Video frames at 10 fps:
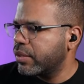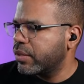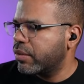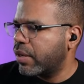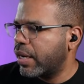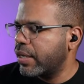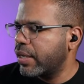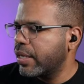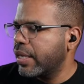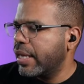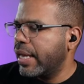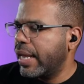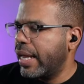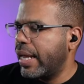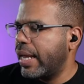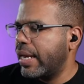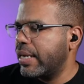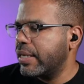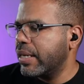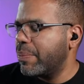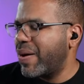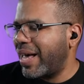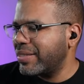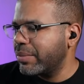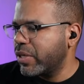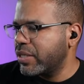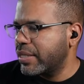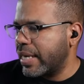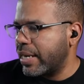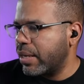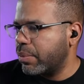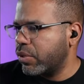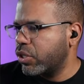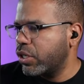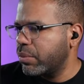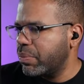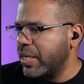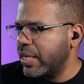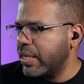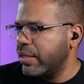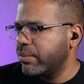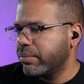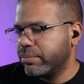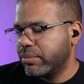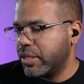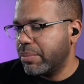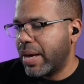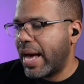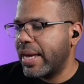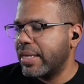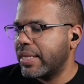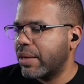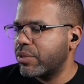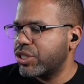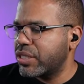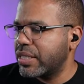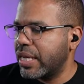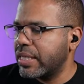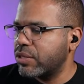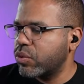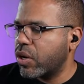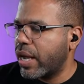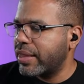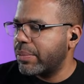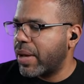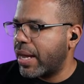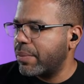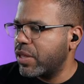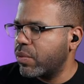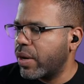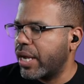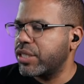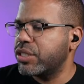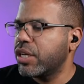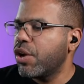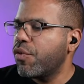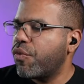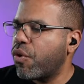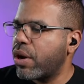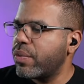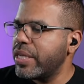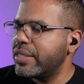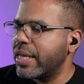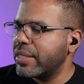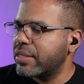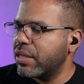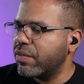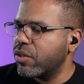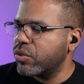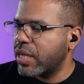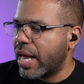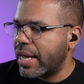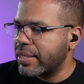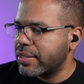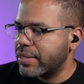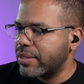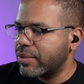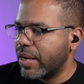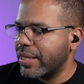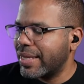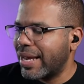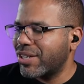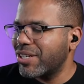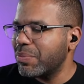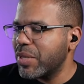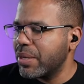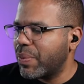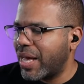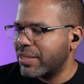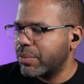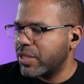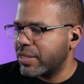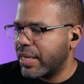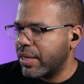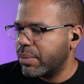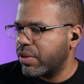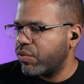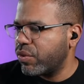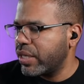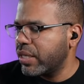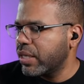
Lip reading: right? And a possible setup could be to buy it, like we just said, because we're at the bottom of the range for a retest of those highs, right? That could be a possible setup if we're